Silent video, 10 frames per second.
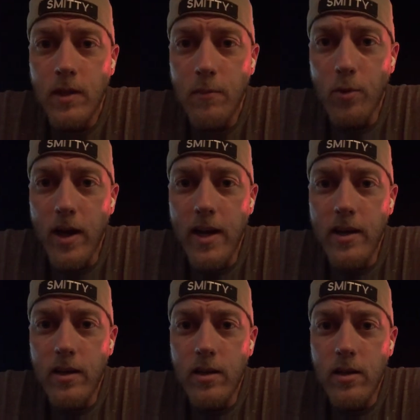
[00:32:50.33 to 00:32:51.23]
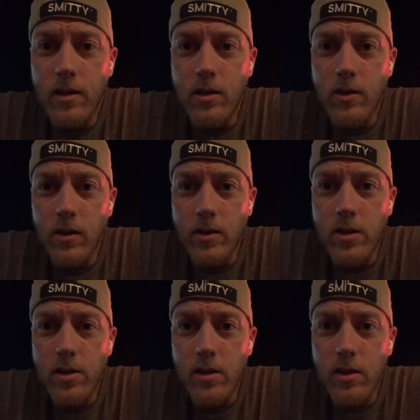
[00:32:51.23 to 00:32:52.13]
Brandon
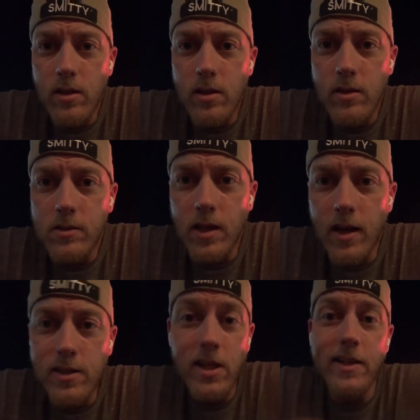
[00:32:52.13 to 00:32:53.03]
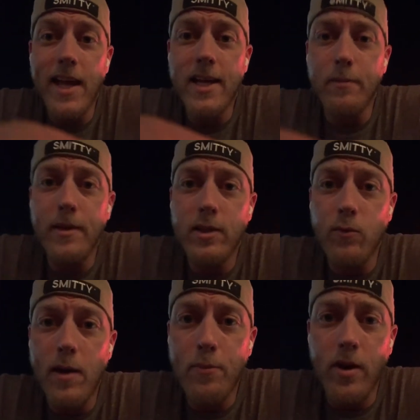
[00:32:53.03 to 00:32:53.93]
Cooks, thoughts? I like him at the
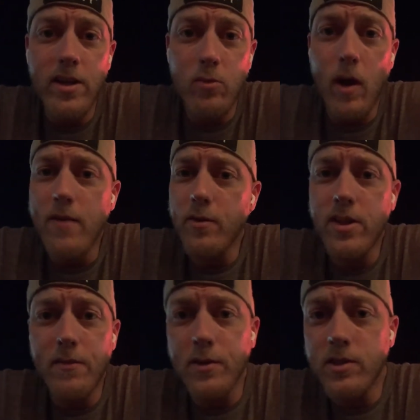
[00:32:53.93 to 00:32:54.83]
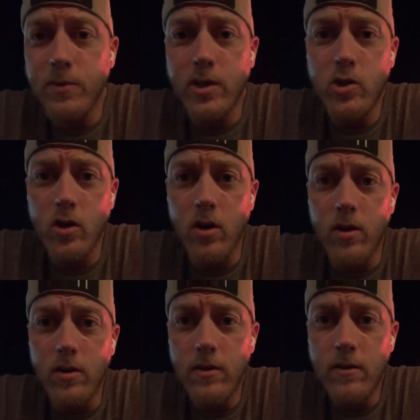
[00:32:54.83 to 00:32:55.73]
right price. Wide receiver 3, sure.